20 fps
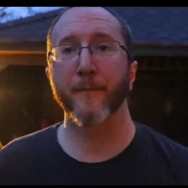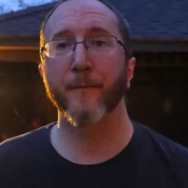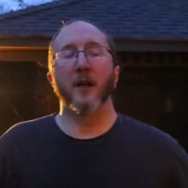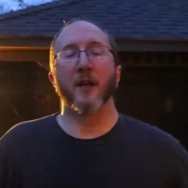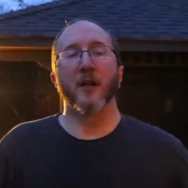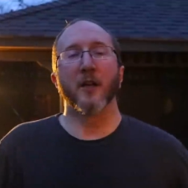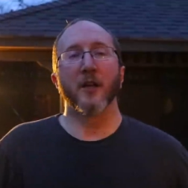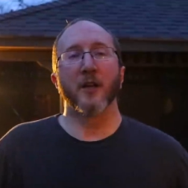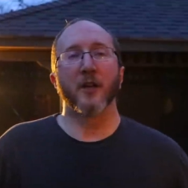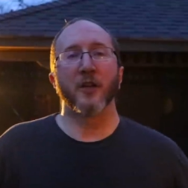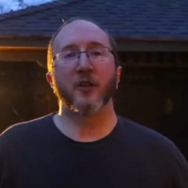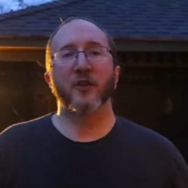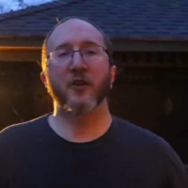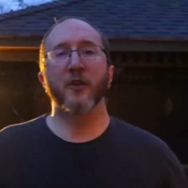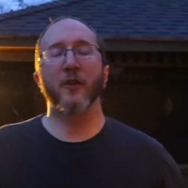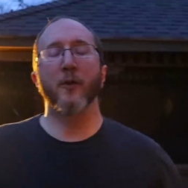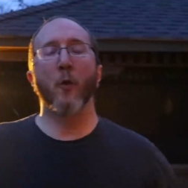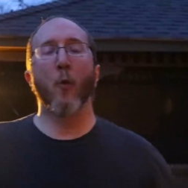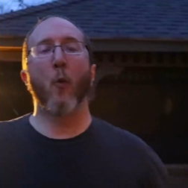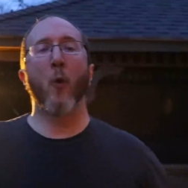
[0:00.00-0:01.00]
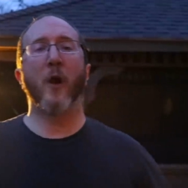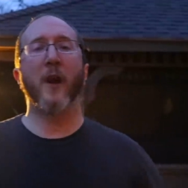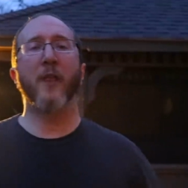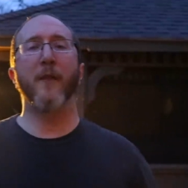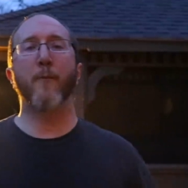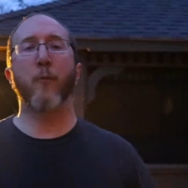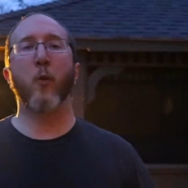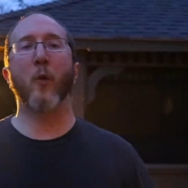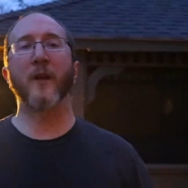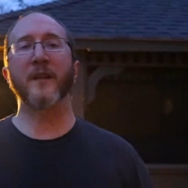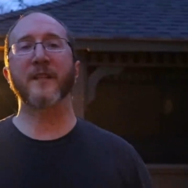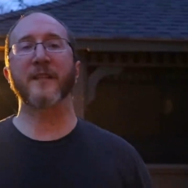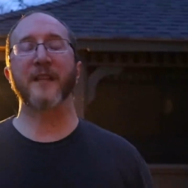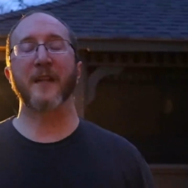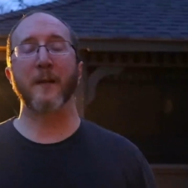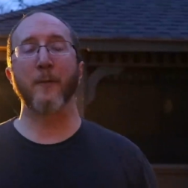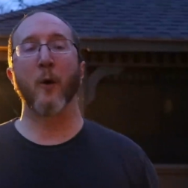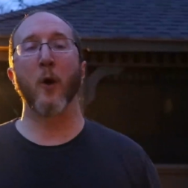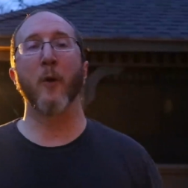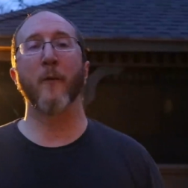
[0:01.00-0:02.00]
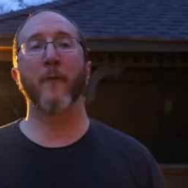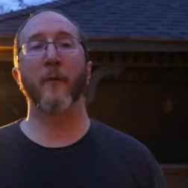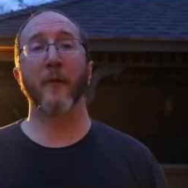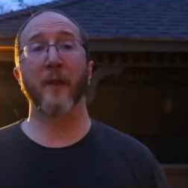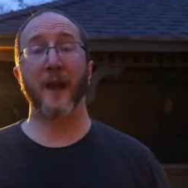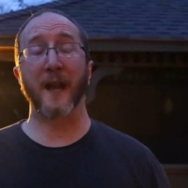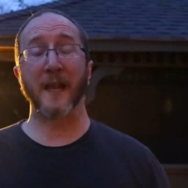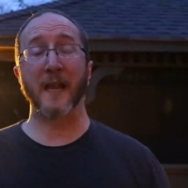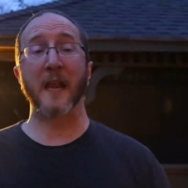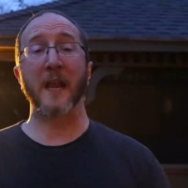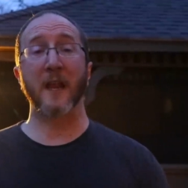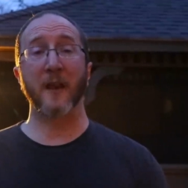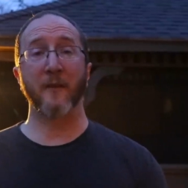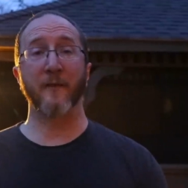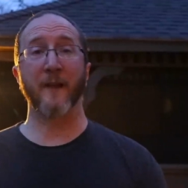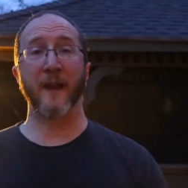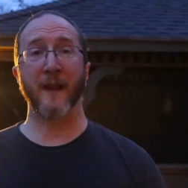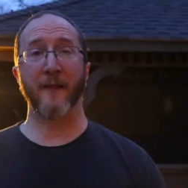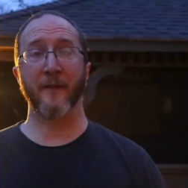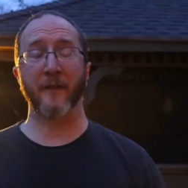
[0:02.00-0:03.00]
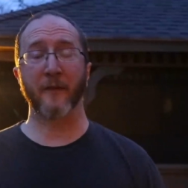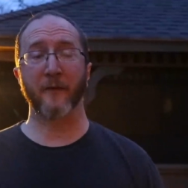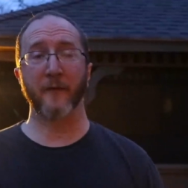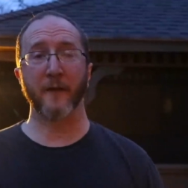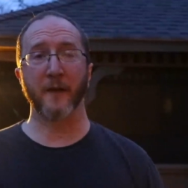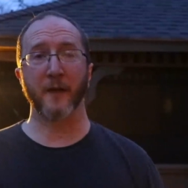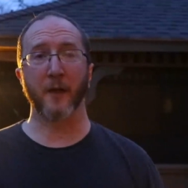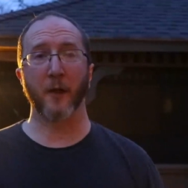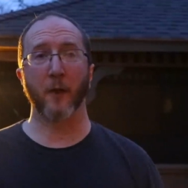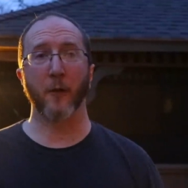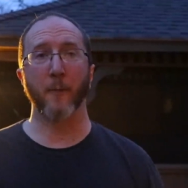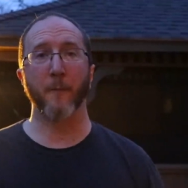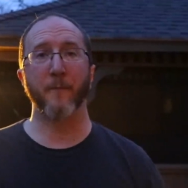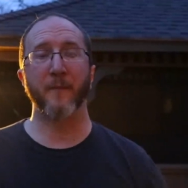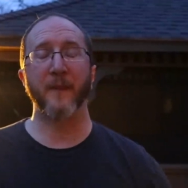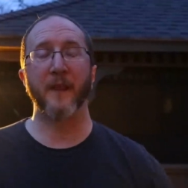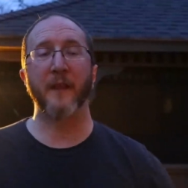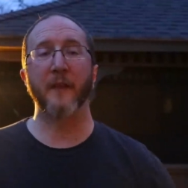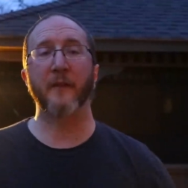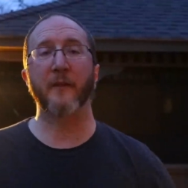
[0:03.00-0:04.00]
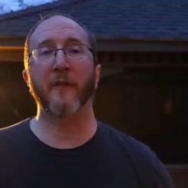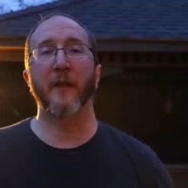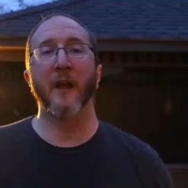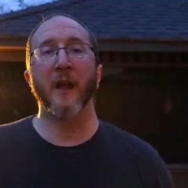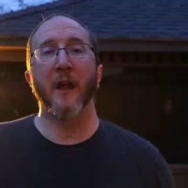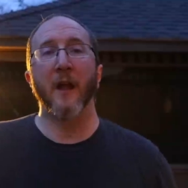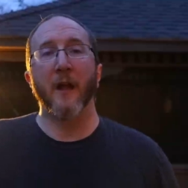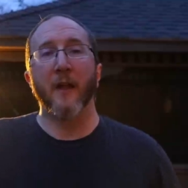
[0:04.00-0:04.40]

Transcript: So, the, one of the points that I'm hopeful that I can convey in this video is